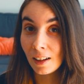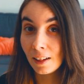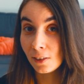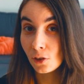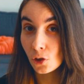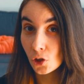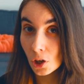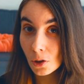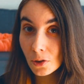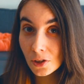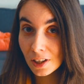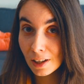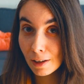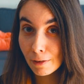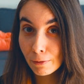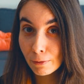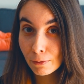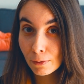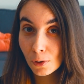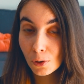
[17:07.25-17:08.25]
in
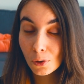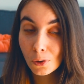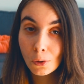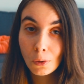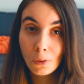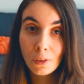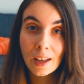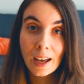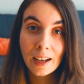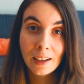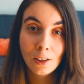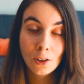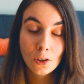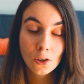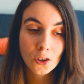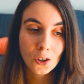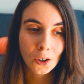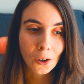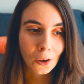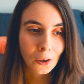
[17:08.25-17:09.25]
Josef, who then
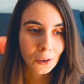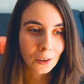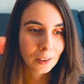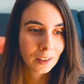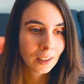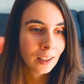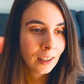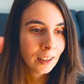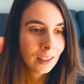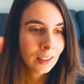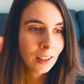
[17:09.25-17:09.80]
in turn